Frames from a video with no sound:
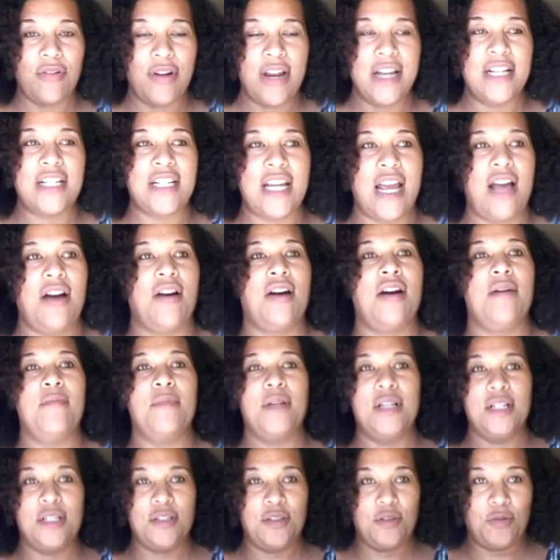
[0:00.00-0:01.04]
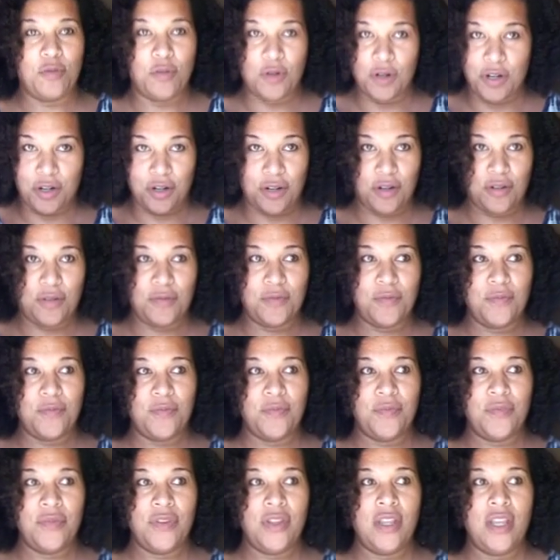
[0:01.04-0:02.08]
grandchild coming into the world.
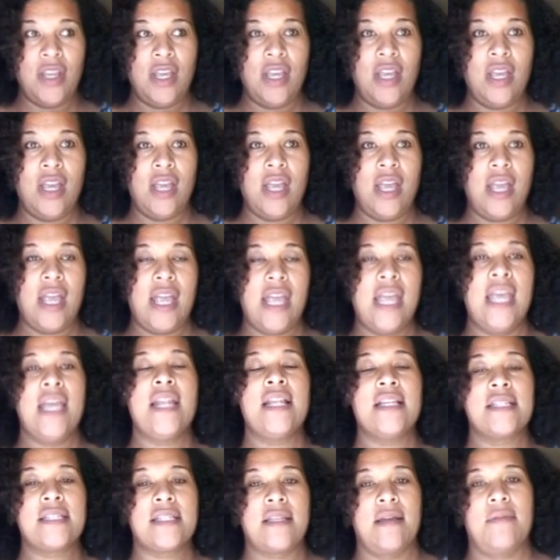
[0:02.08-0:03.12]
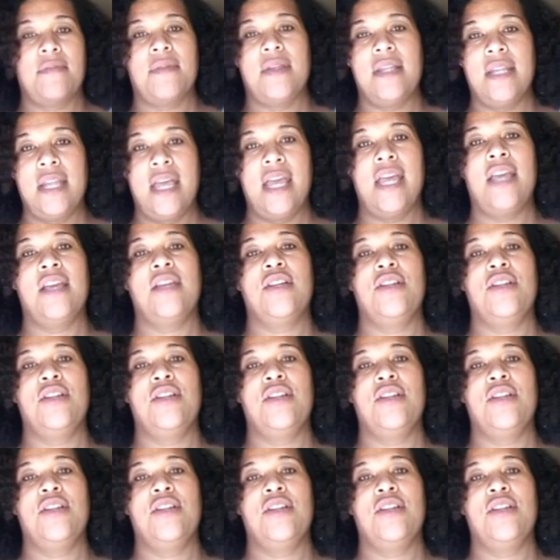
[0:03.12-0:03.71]
It is something